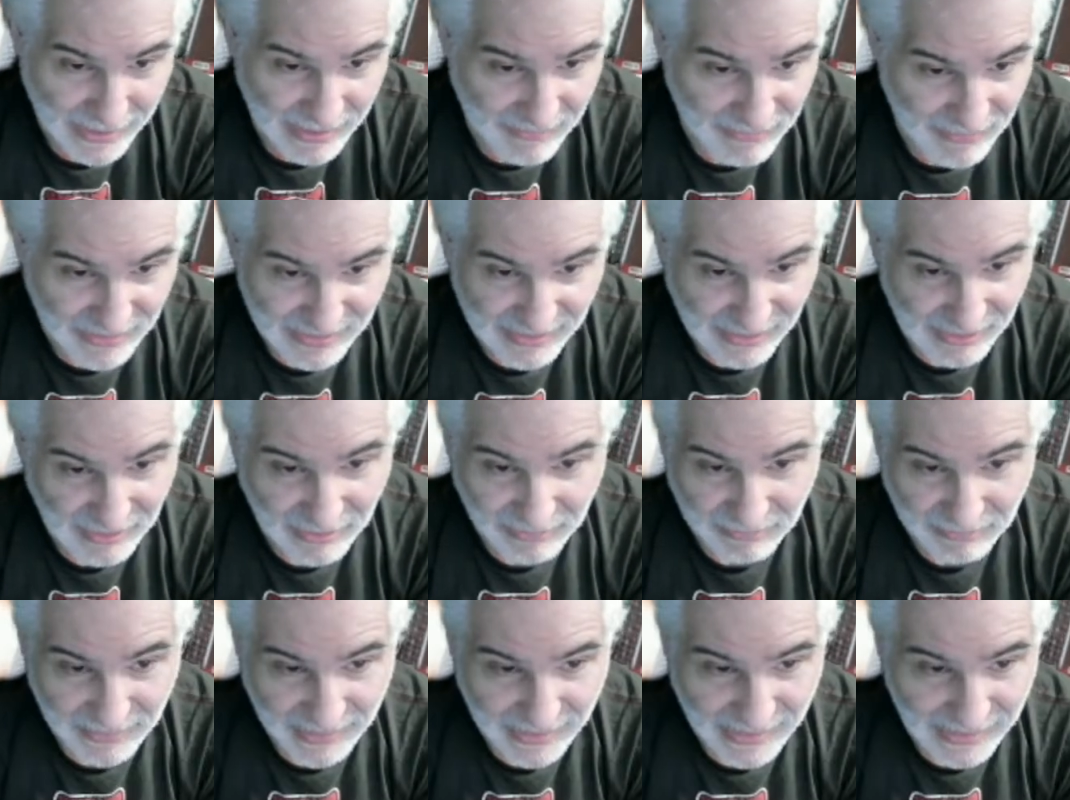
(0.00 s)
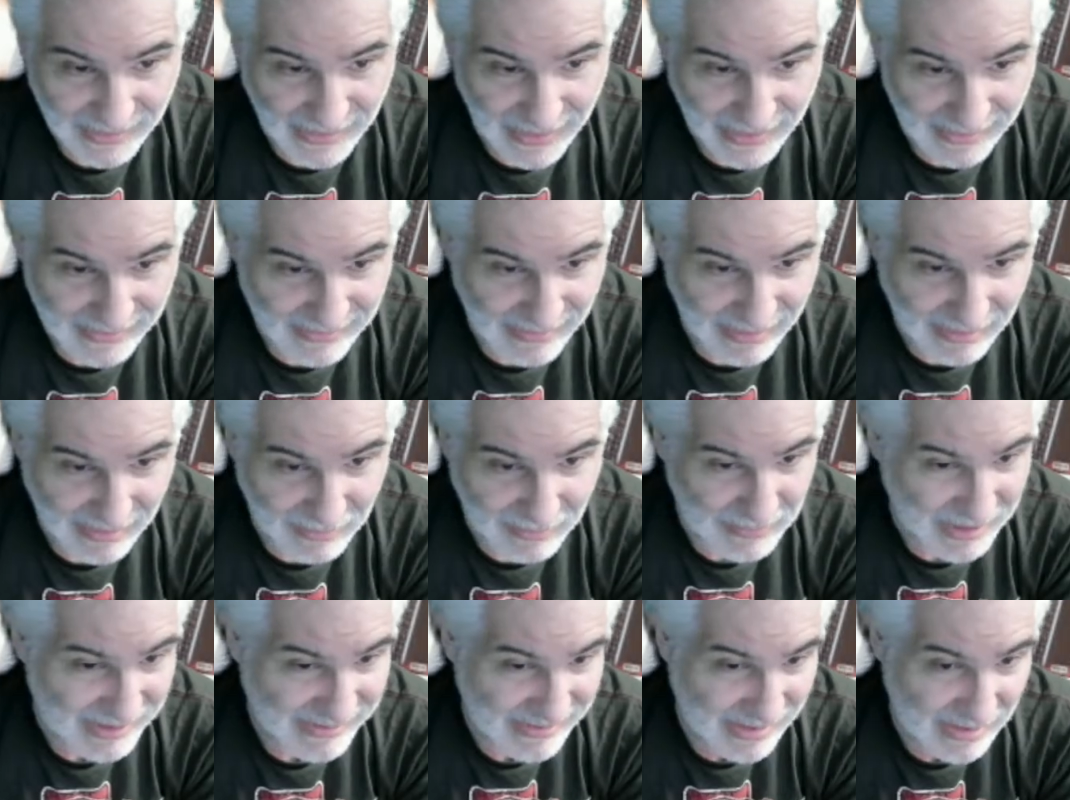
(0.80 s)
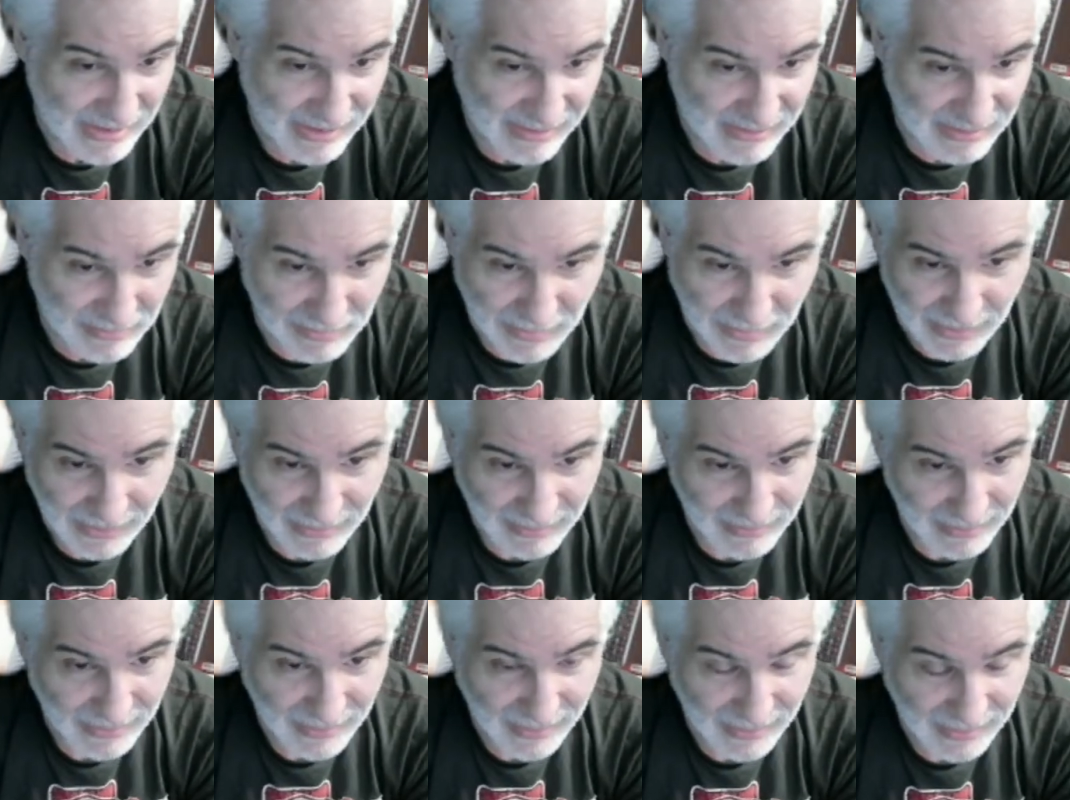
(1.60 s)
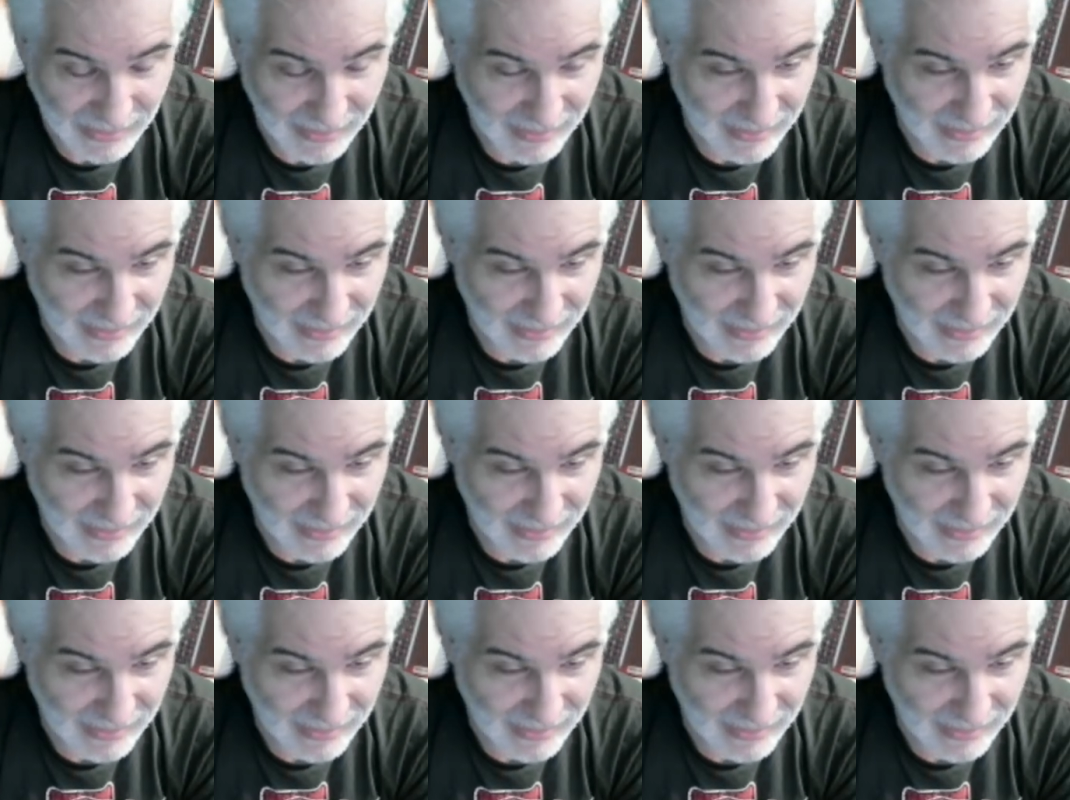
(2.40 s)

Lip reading: If I don't, then I tell them to send it to me, and then